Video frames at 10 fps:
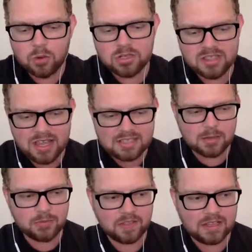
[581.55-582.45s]
or is that
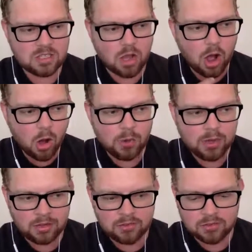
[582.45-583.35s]
something that's
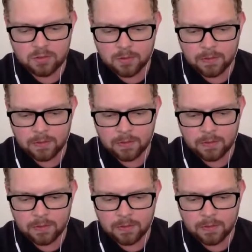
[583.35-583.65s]
always